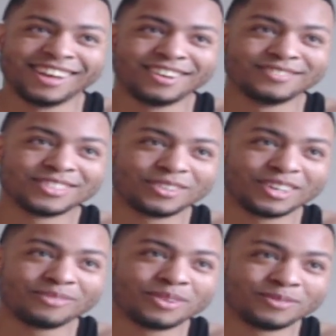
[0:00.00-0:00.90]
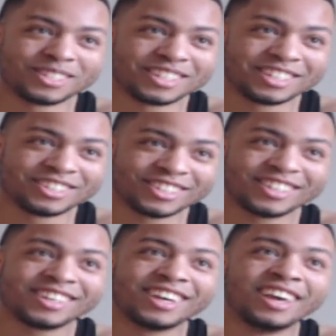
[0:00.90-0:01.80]
um, so that people see this
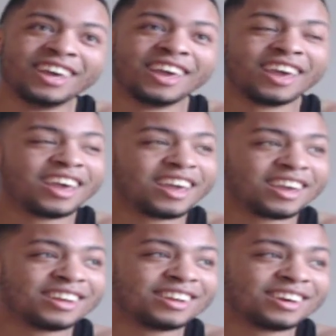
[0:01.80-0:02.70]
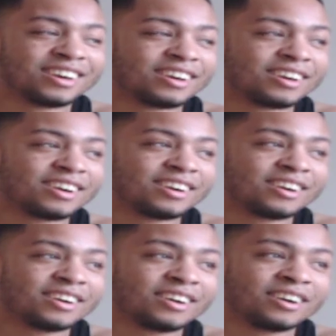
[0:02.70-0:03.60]
shit. And, uh,
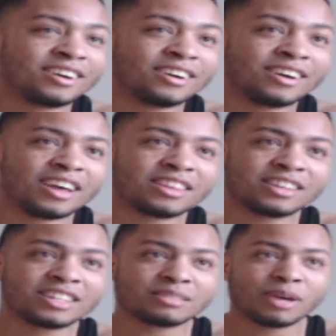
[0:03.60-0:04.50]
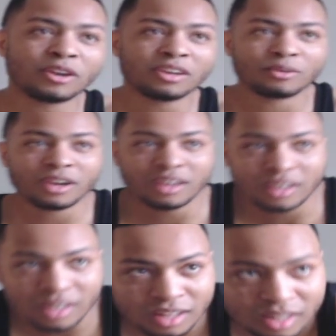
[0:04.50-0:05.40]
think that's about it, right?
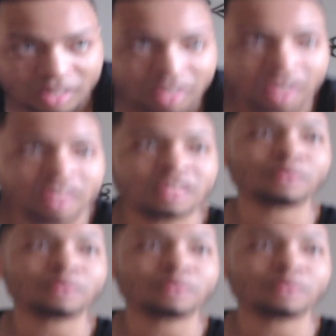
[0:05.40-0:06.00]
Yeah, I think